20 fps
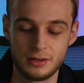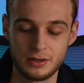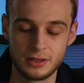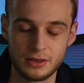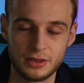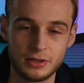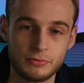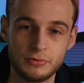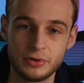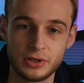
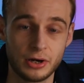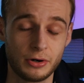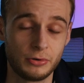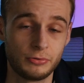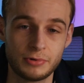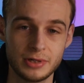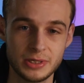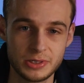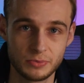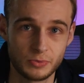The whole
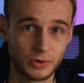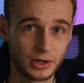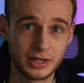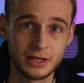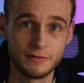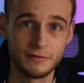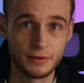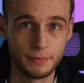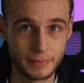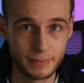reason why I
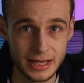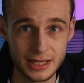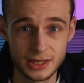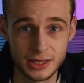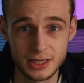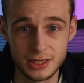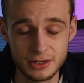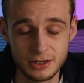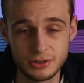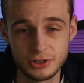even made
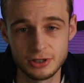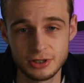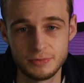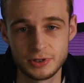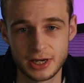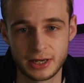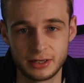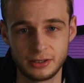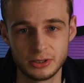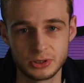the YouTube
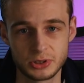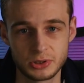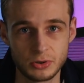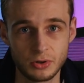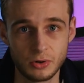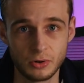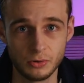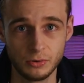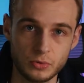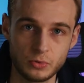channel at
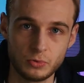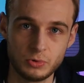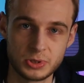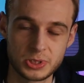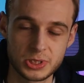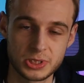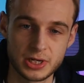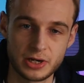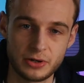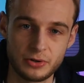all was
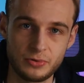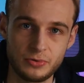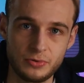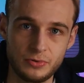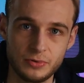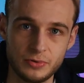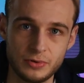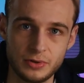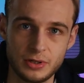so